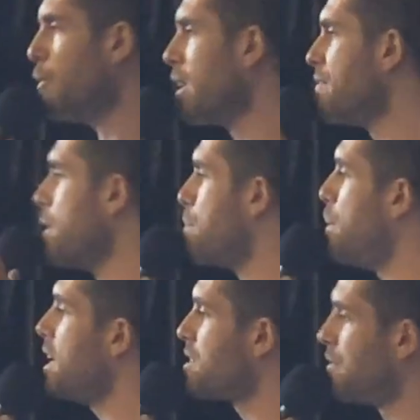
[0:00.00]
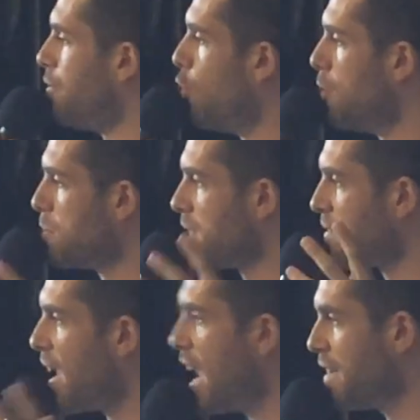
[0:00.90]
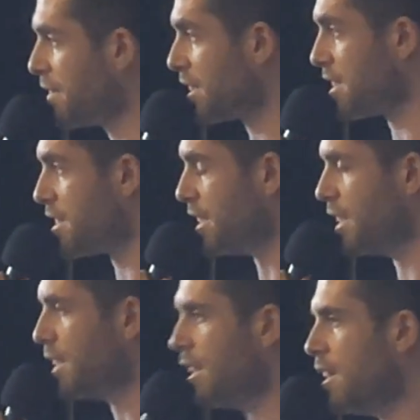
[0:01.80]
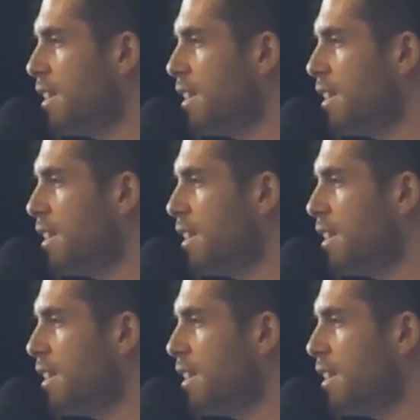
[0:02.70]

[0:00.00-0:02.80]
and one of the best forms of advocacy